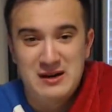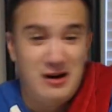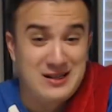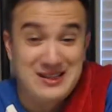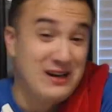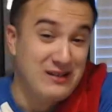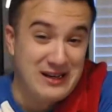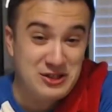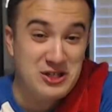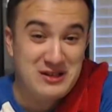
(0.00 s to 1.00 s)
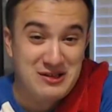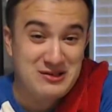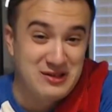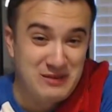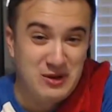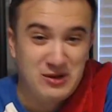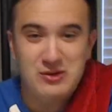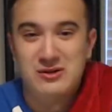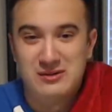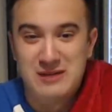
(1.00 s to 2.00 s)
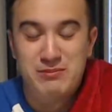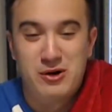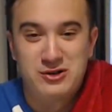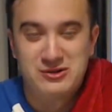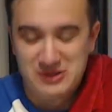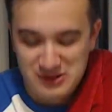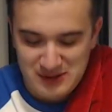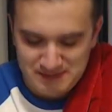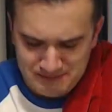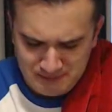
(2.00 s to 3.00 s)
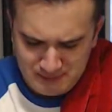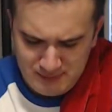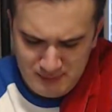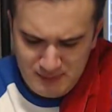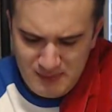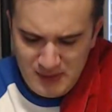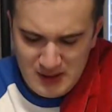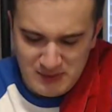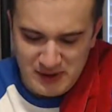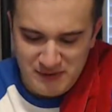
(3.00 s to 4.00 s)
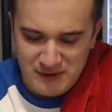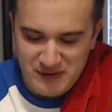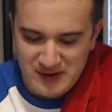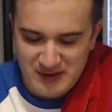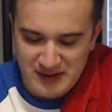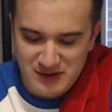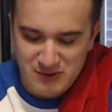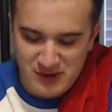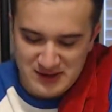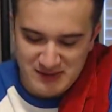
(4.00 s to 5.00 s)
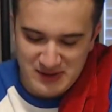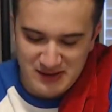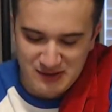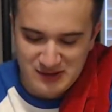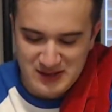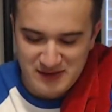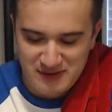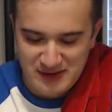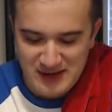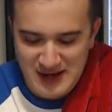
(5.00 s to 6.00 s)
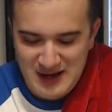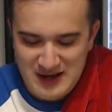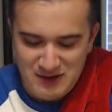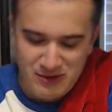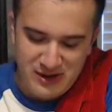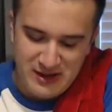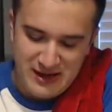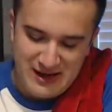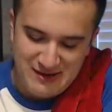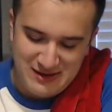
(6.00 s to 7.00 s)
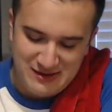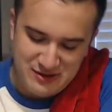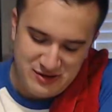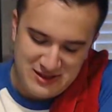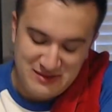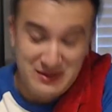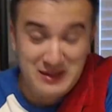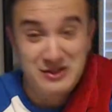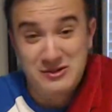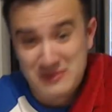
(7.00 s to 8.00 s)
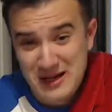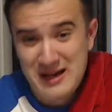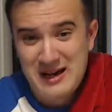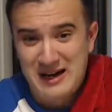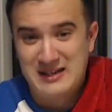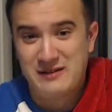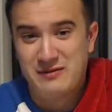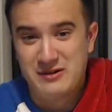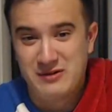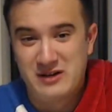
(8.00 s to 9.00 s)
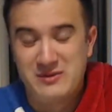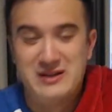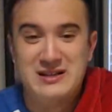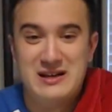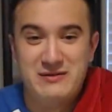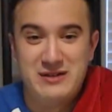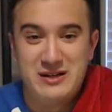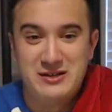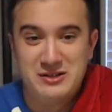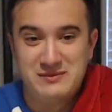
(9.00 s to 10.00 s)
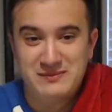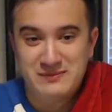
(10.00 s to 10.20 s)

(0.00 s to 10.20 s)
Honestly, I like gin though, so I'm a little impartial to it. But if you're feeling like you want something a little different, you want to get out there and try something new, I definitely recommend the Aviation.